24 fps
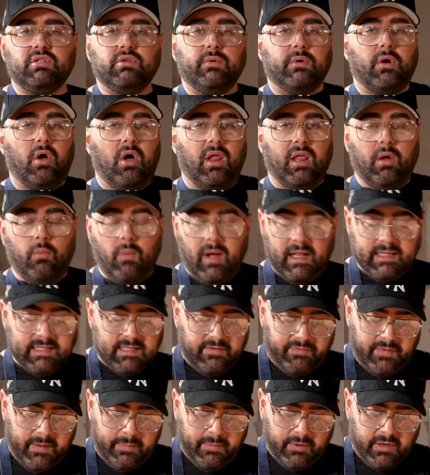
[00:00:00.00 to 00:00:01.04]
do it all at once if
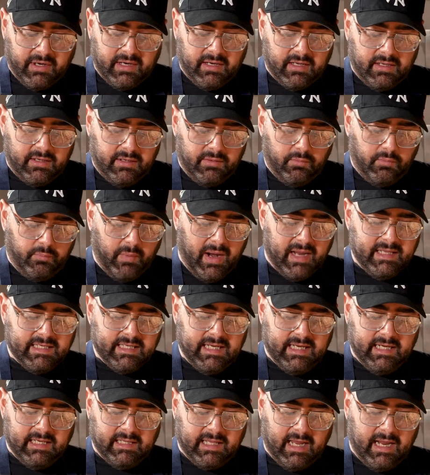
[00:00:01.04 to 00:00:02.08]
people are gonna wait to
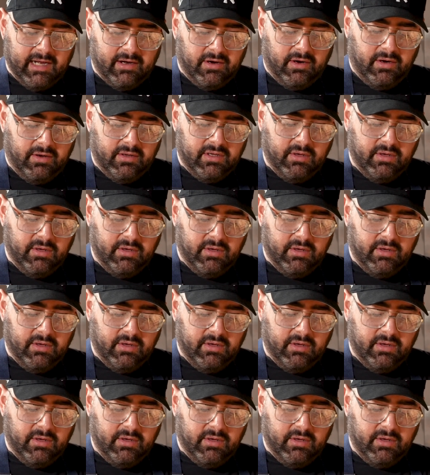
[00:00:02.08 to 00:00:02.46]
eat it later.